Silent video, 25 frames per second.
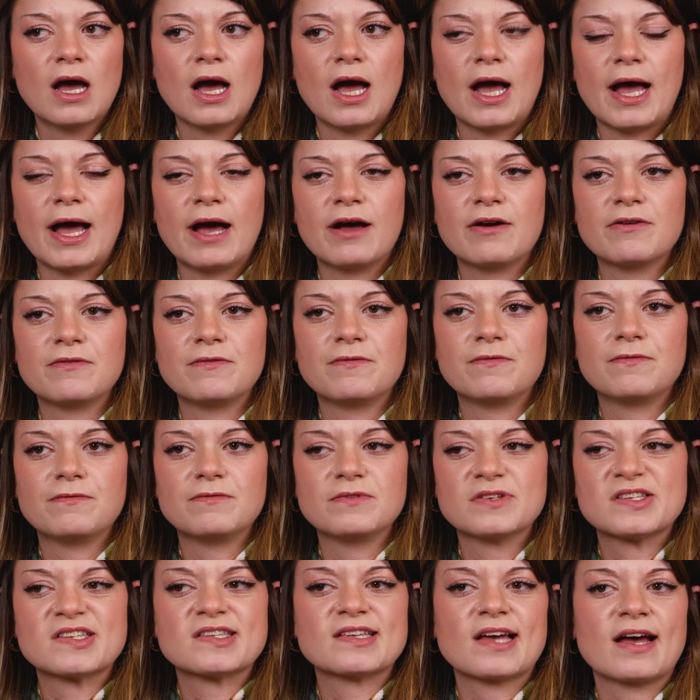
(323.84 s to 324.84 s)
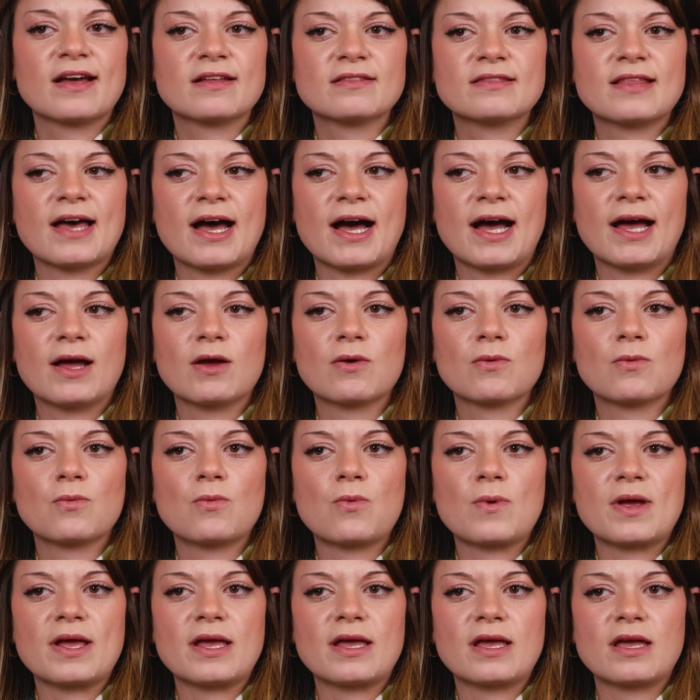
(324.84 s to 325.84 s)
have said that
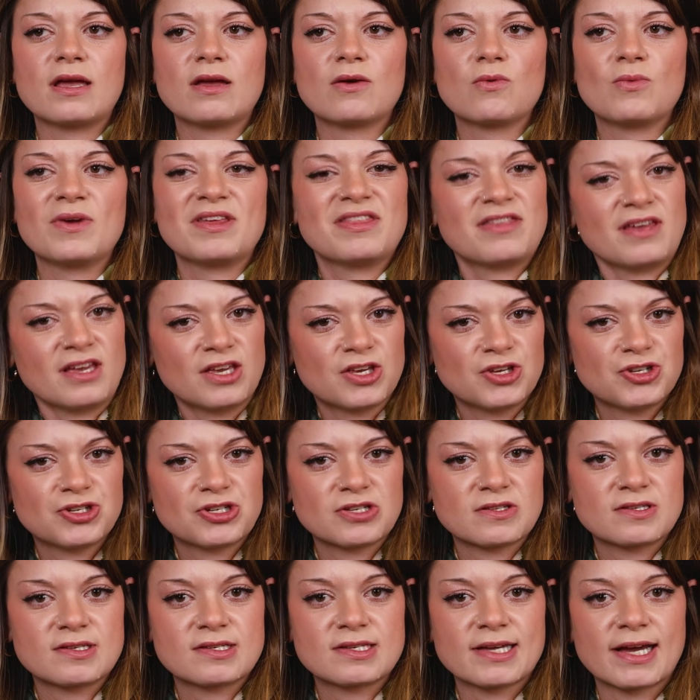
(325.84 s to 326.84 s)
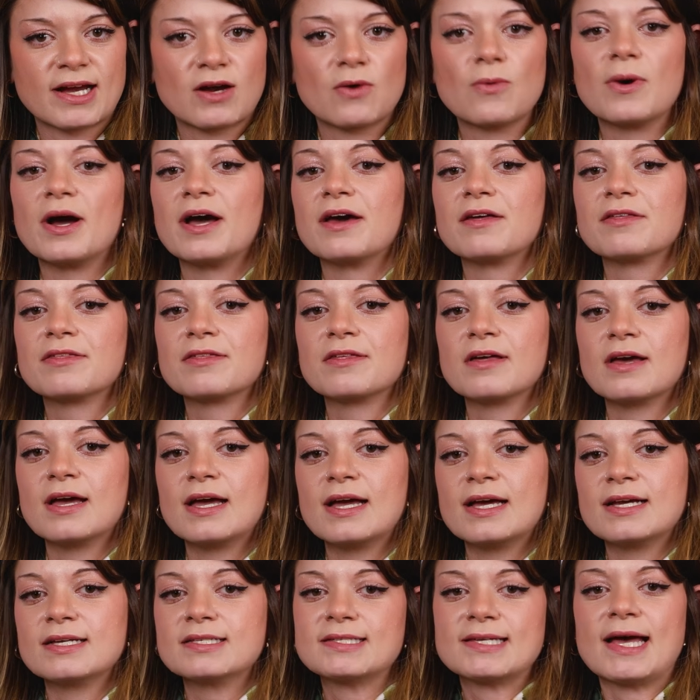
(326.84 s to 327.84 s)
we think you should stick with
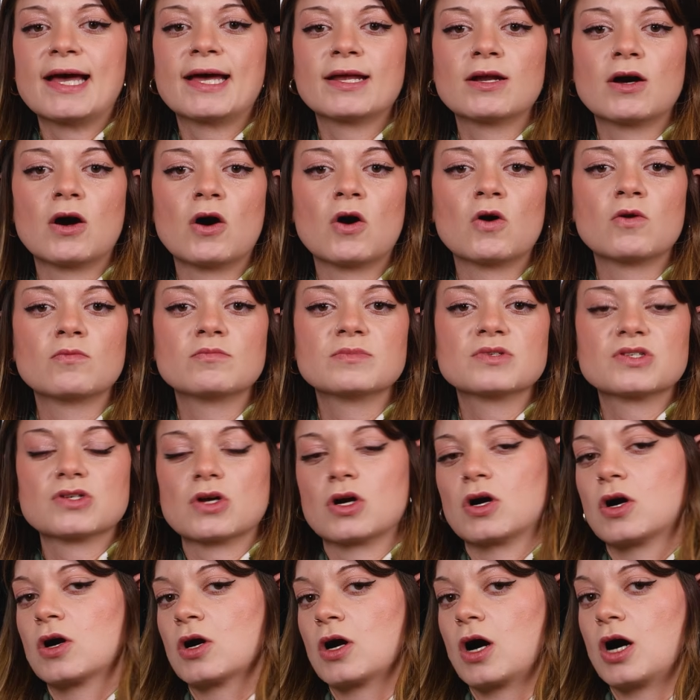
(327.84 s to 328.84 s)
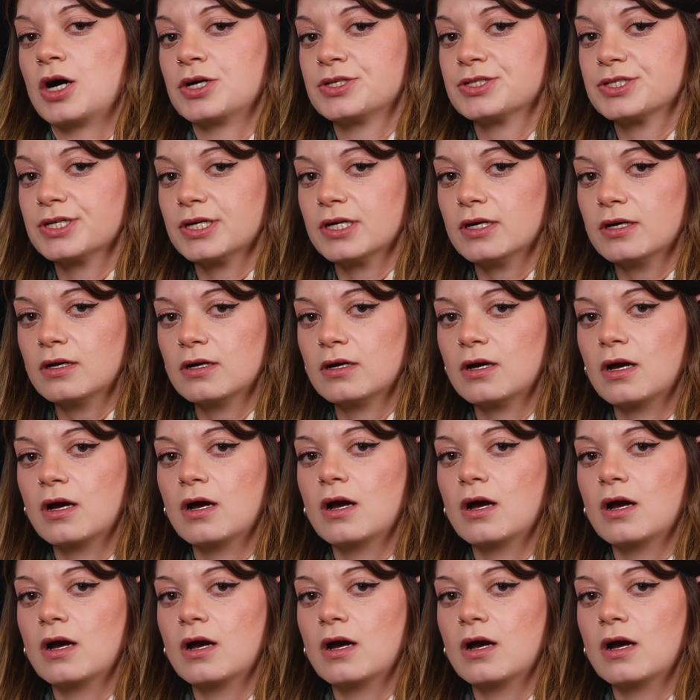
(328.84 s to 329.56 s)
10 ohms or under